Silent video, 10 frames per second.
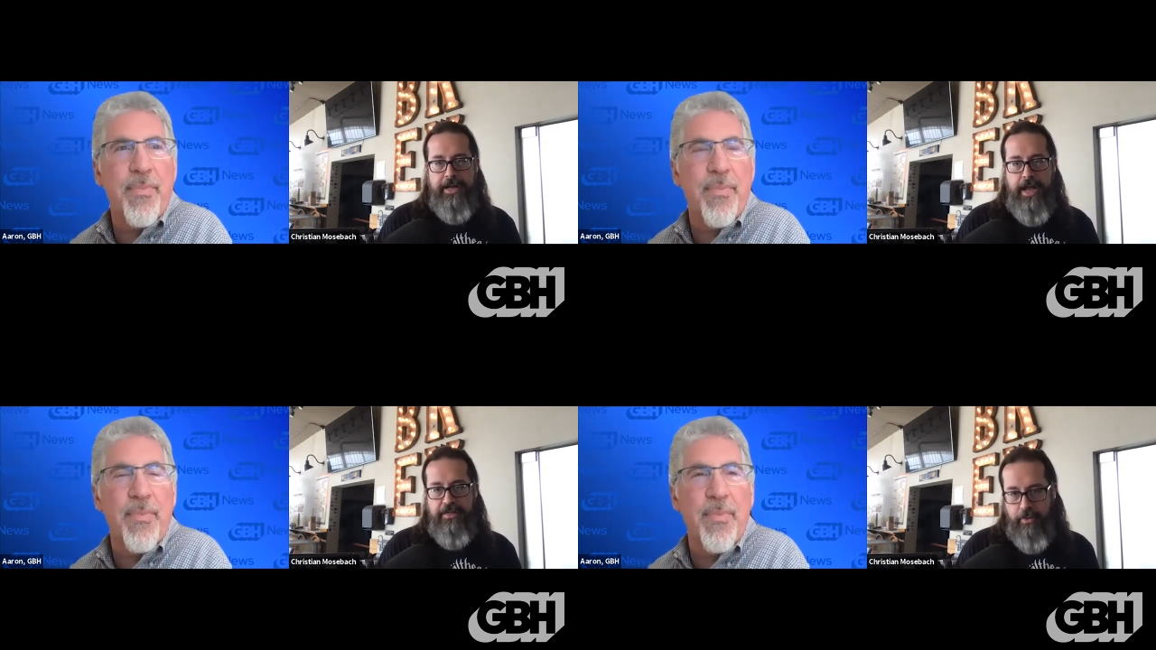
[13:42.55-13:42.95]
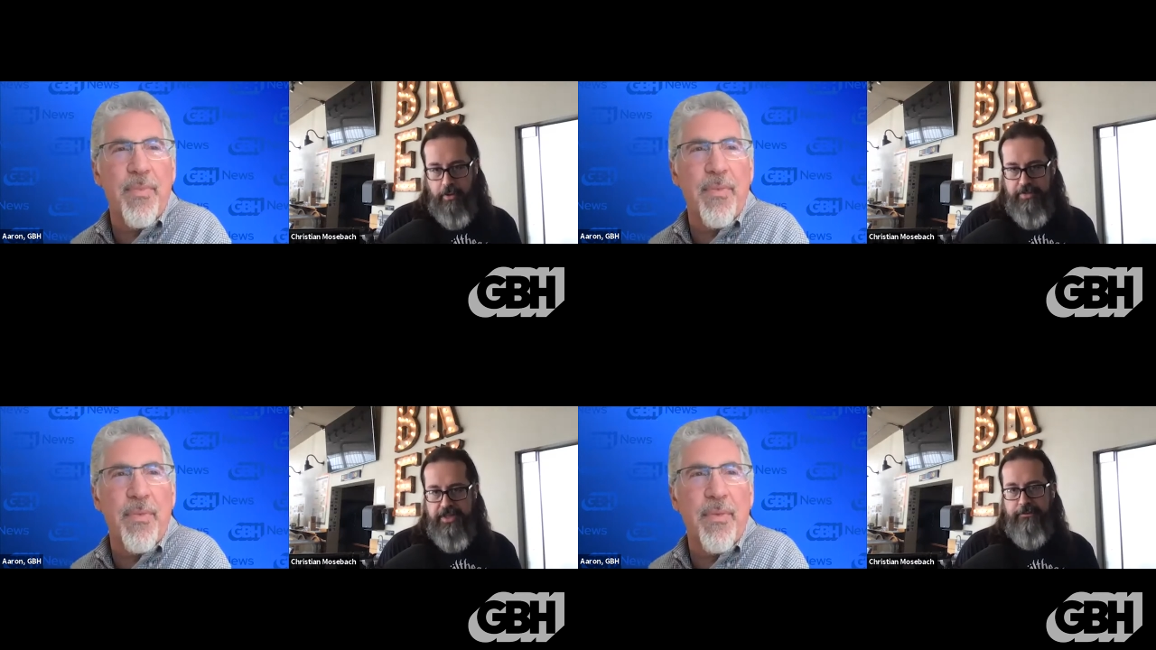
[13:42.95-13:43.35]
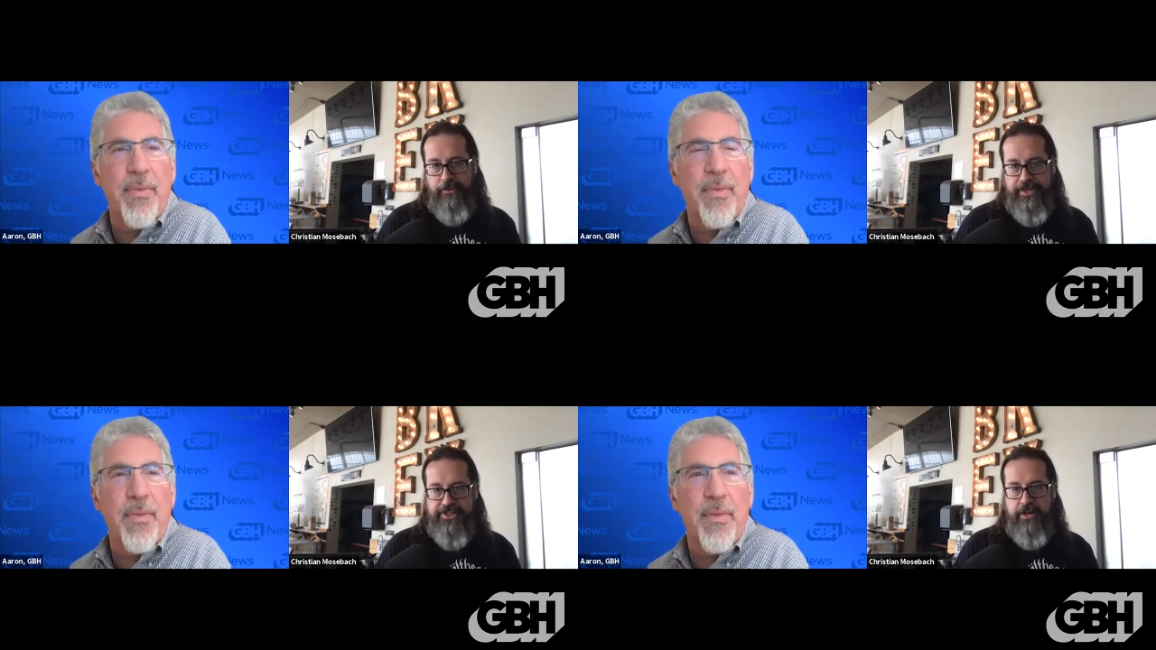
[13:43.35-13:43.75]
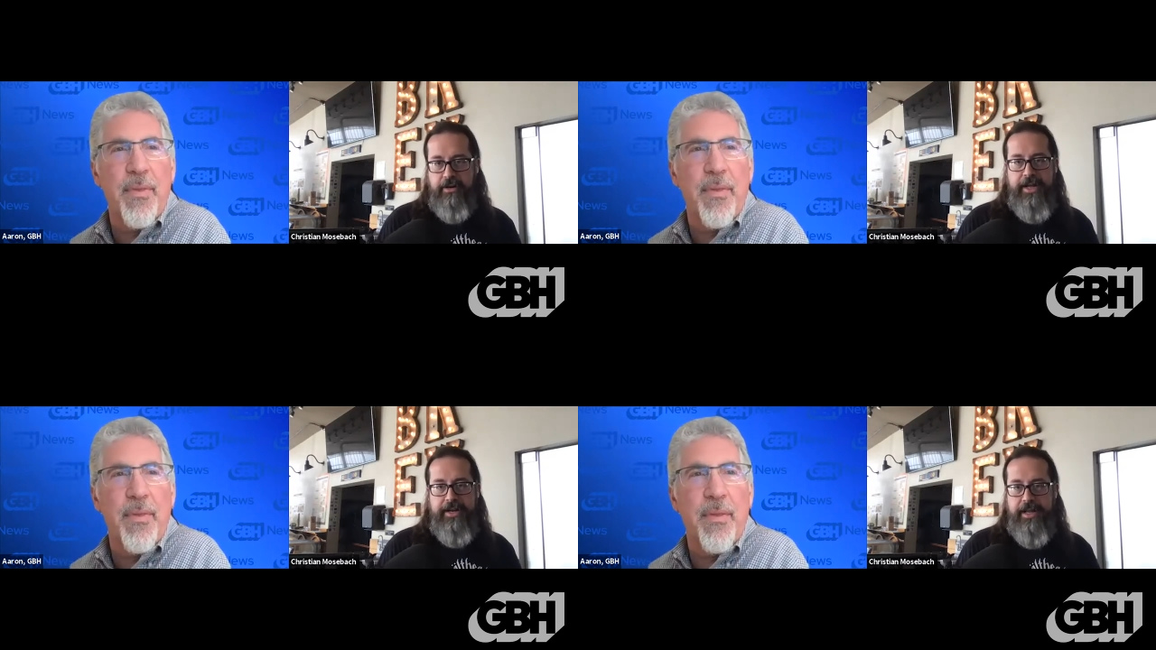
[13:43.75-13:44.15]
Speaker 1: and then throw them in the
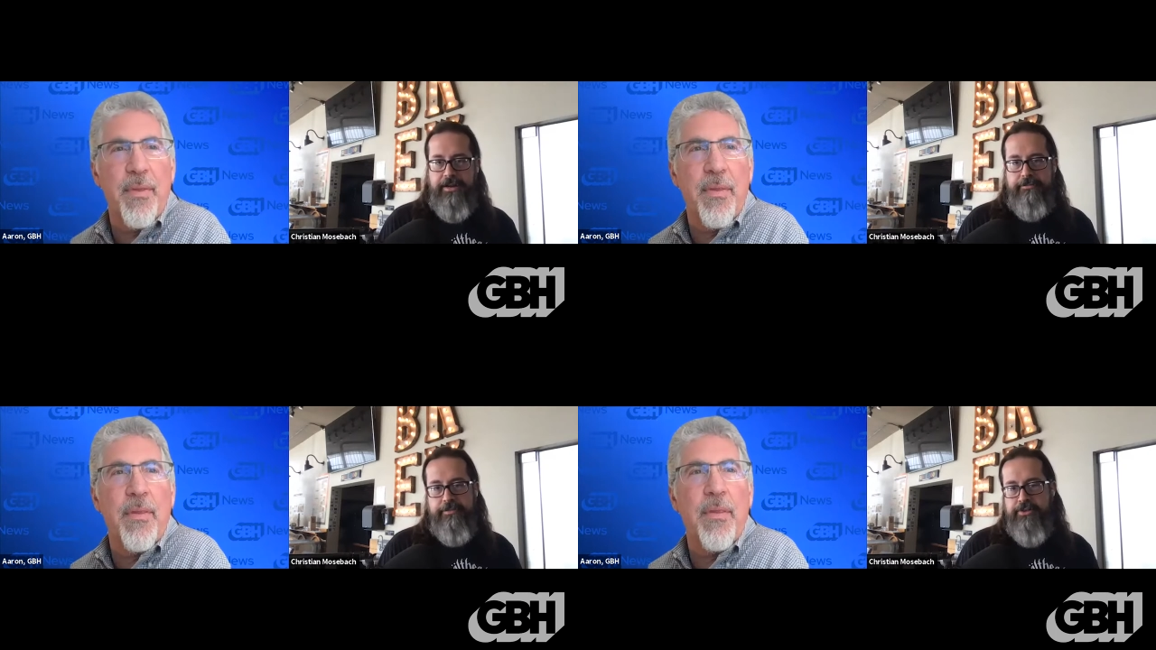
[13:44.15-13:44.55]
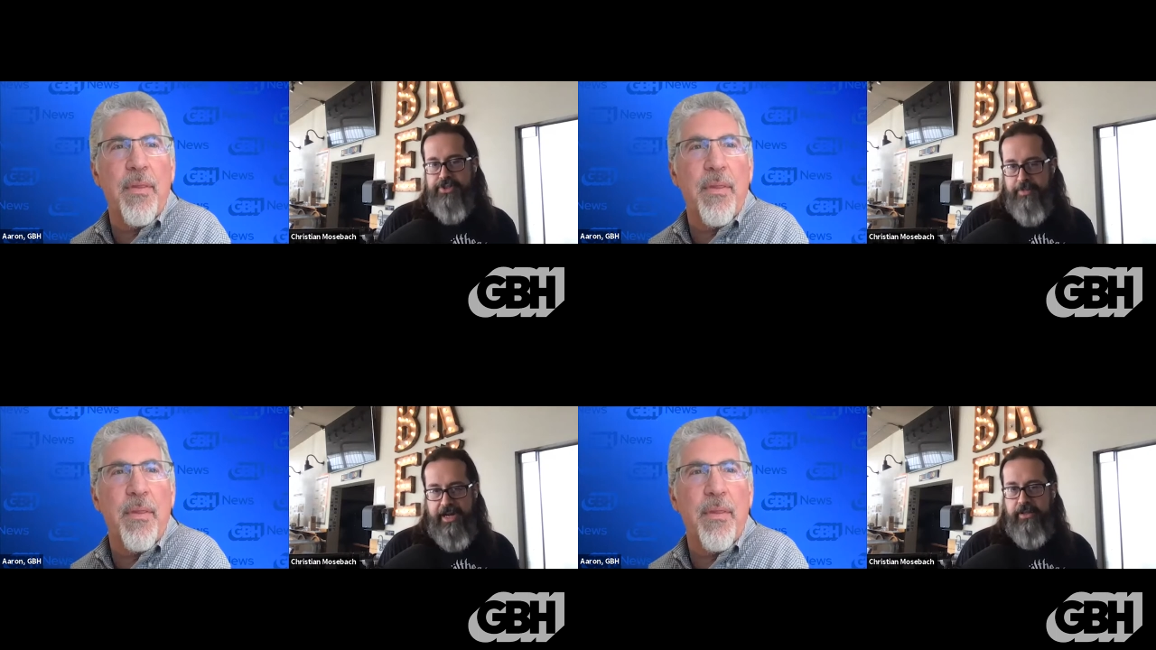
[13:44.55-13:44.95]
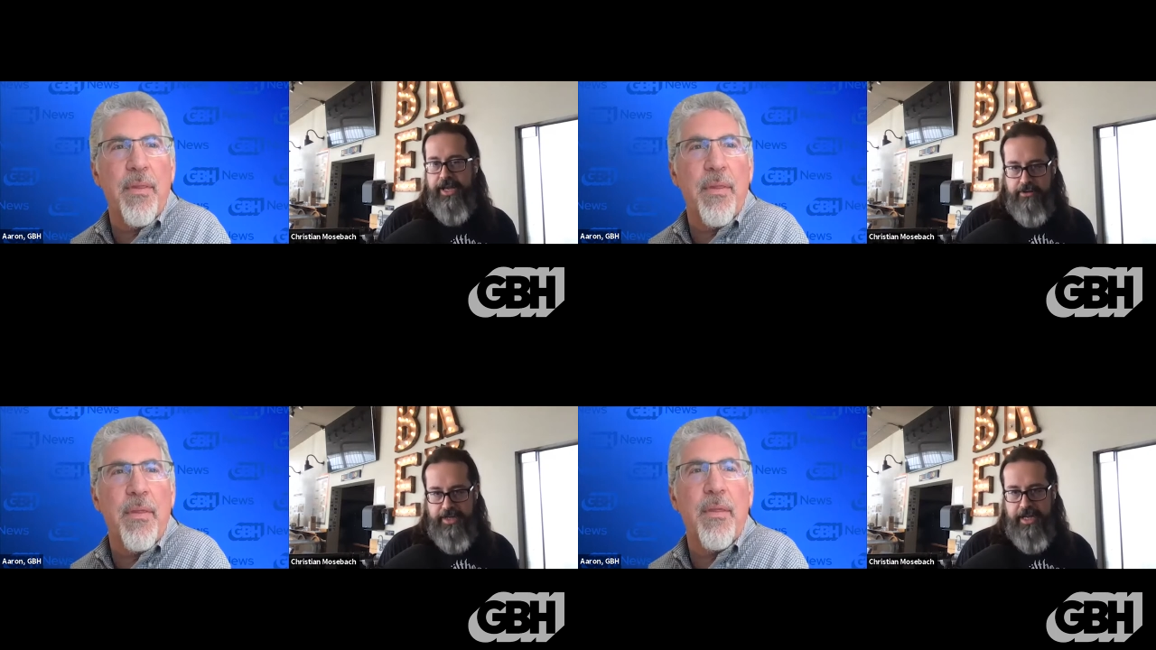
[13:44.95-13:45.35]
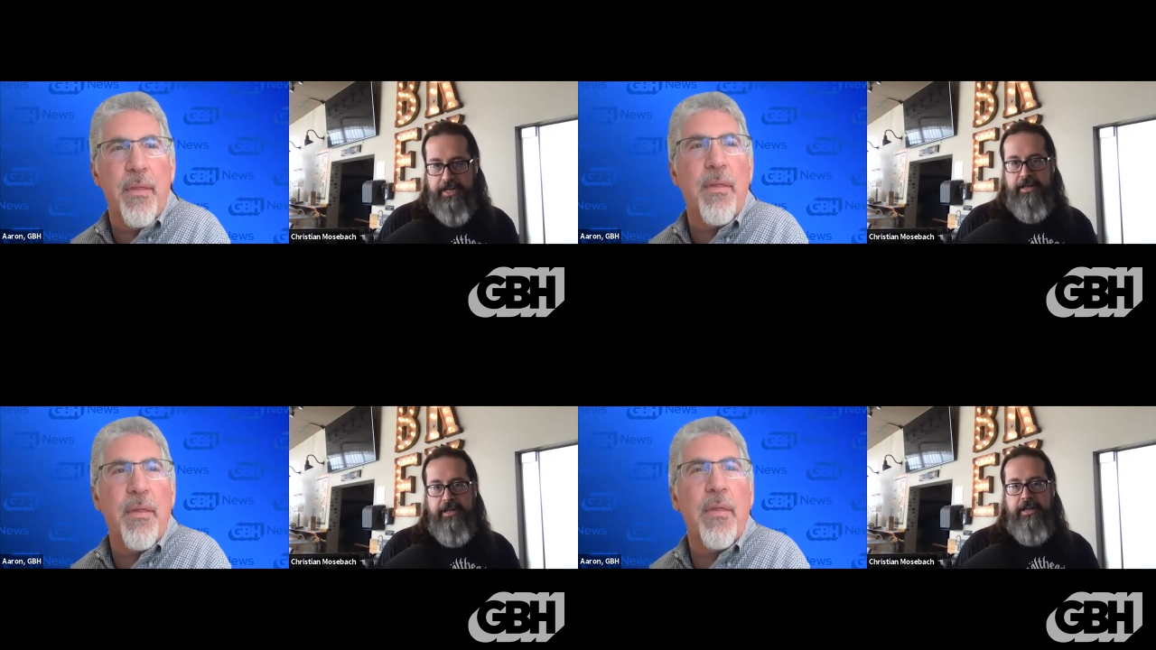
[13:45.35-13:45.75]
freezer and then use them at a later
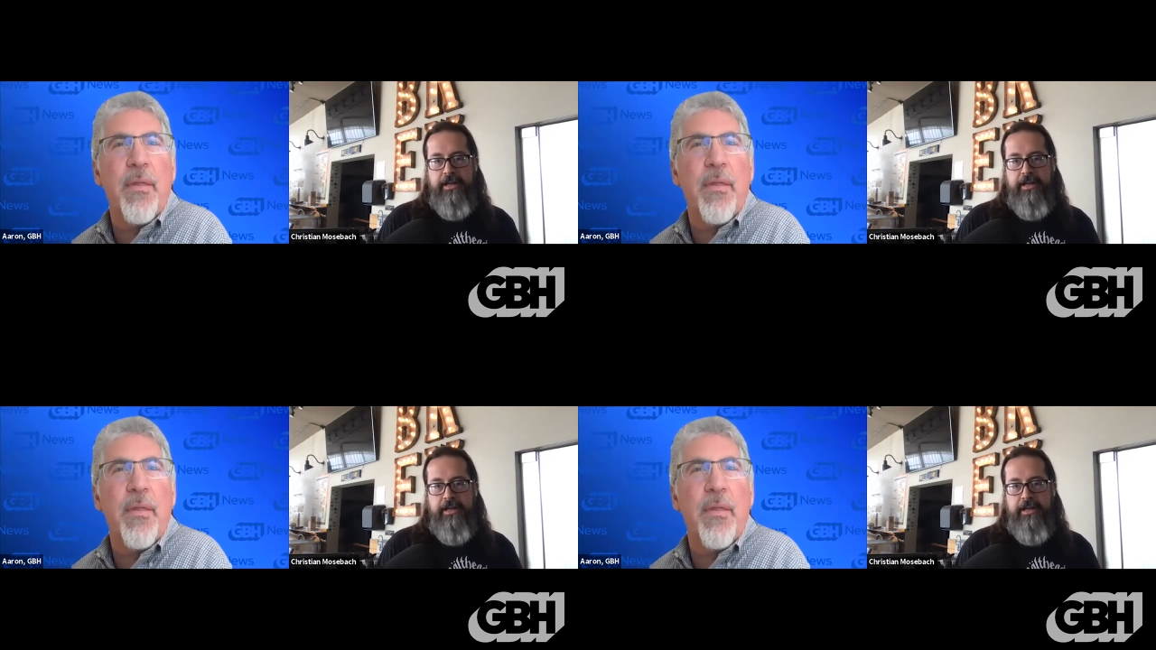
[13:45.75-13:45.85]
date.